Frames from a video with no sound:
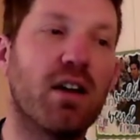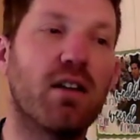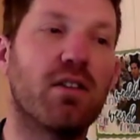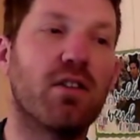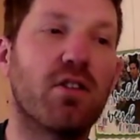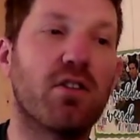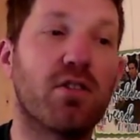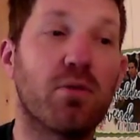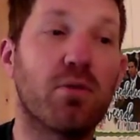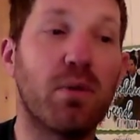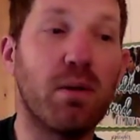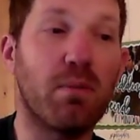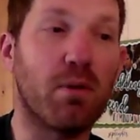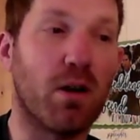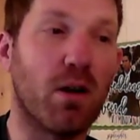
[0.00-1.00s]
The
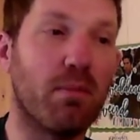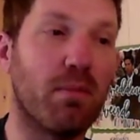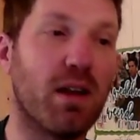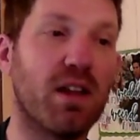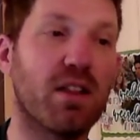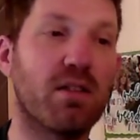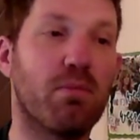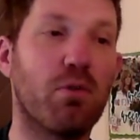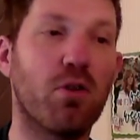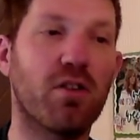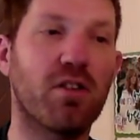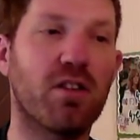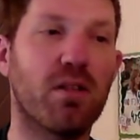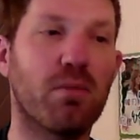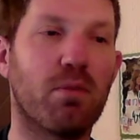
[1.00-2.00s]
cerebrum is the
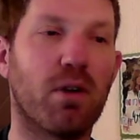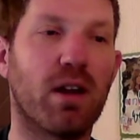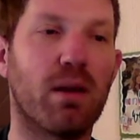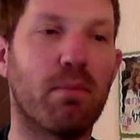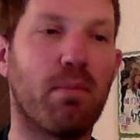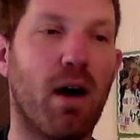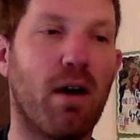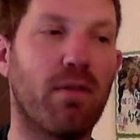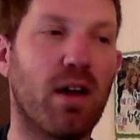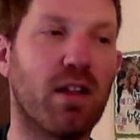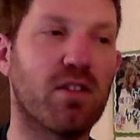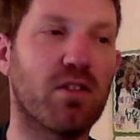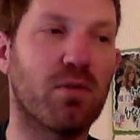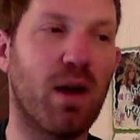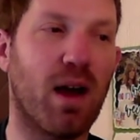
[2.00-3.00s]
portion of the brain above and
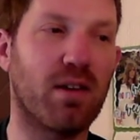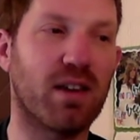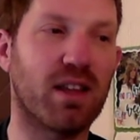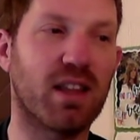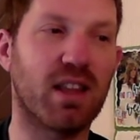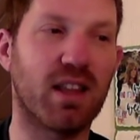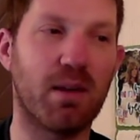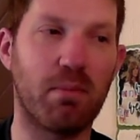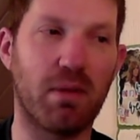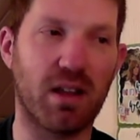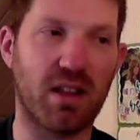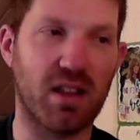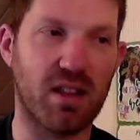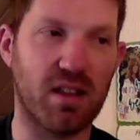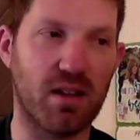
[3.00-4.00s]
surrounding the limbic
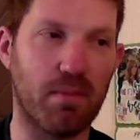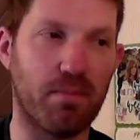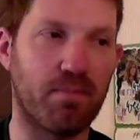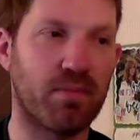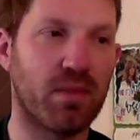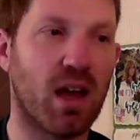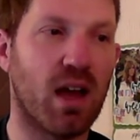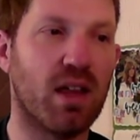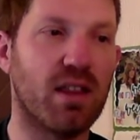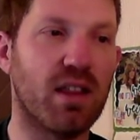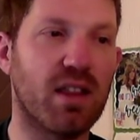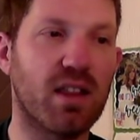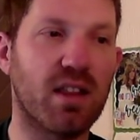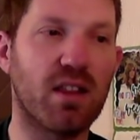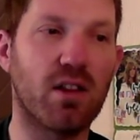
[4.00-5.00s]
system.
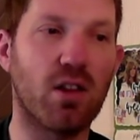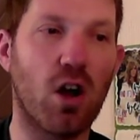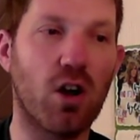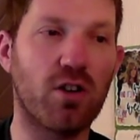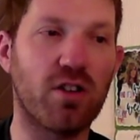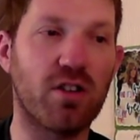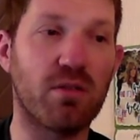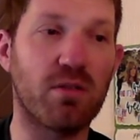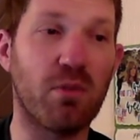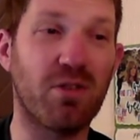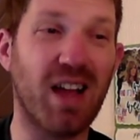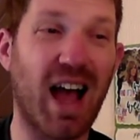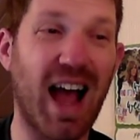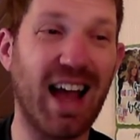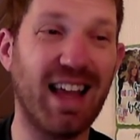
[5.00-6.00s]
This is the largest and most
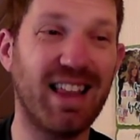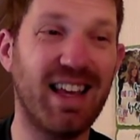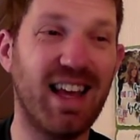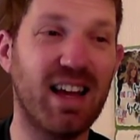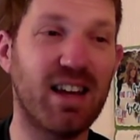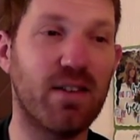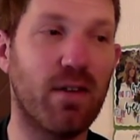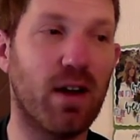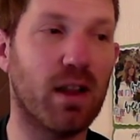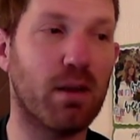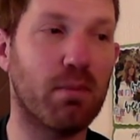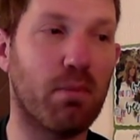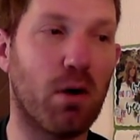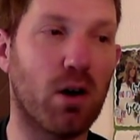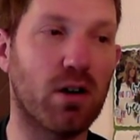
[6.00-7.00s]
highly
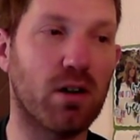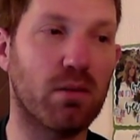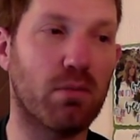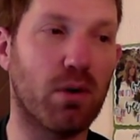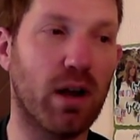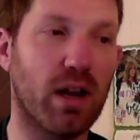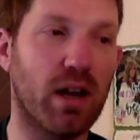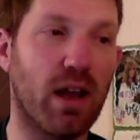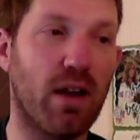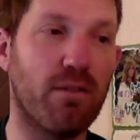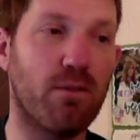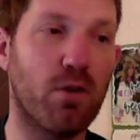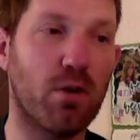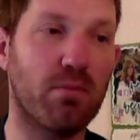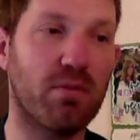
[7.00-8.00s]
developed part of the brain. It
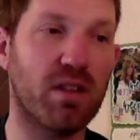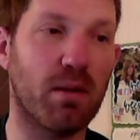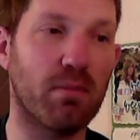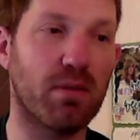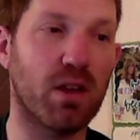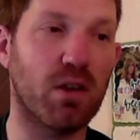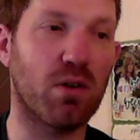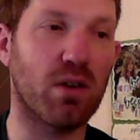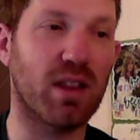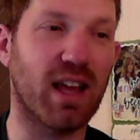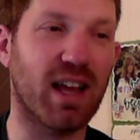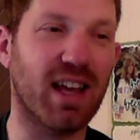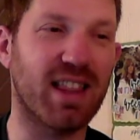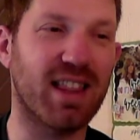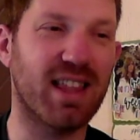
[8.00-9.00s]
forms something
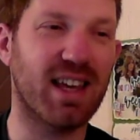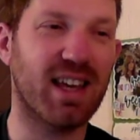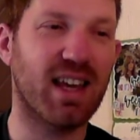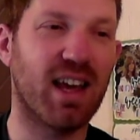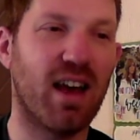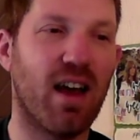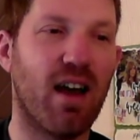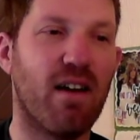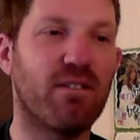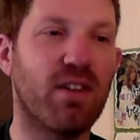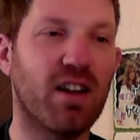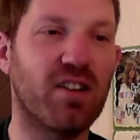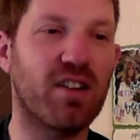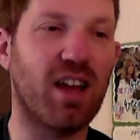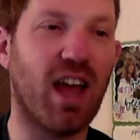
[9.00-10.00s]
like a thick,
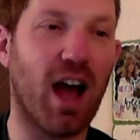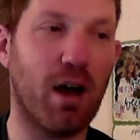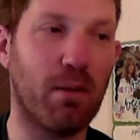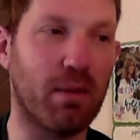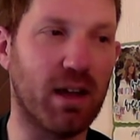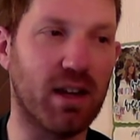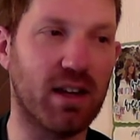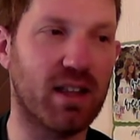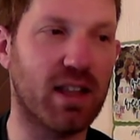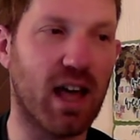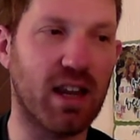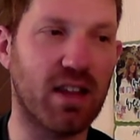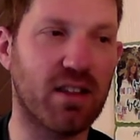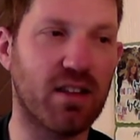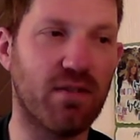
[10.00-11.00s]
fleshy helmet that
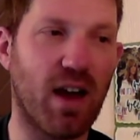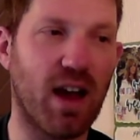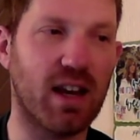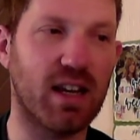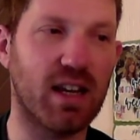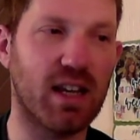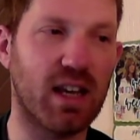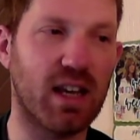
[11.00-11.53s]
is divided